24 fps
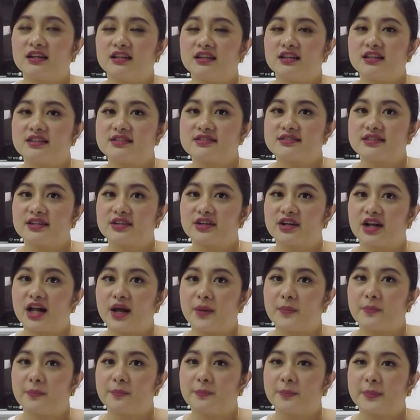
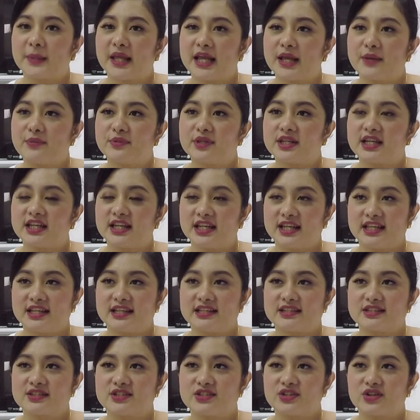Instagram name niya
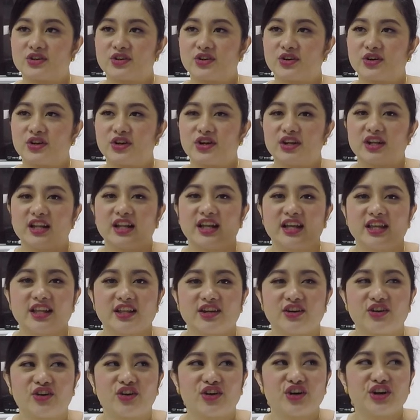is
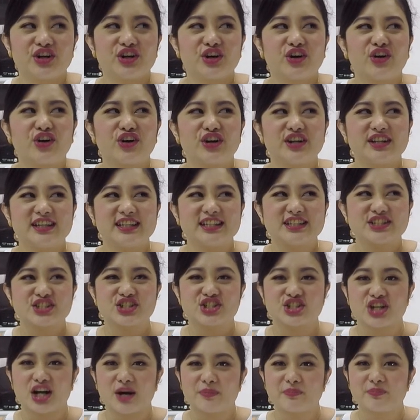Orlin
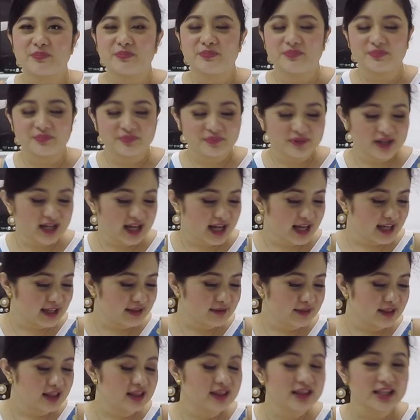Shop.
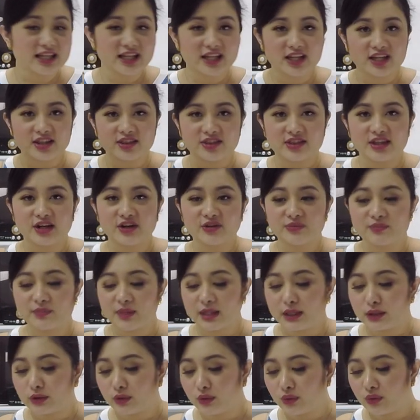I'll link it down
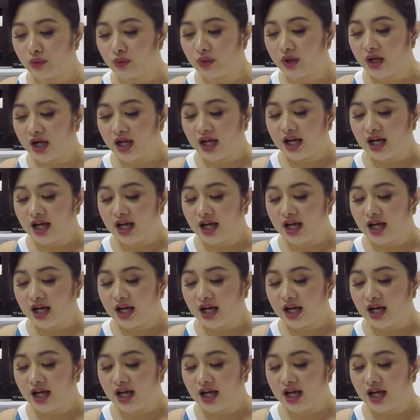below.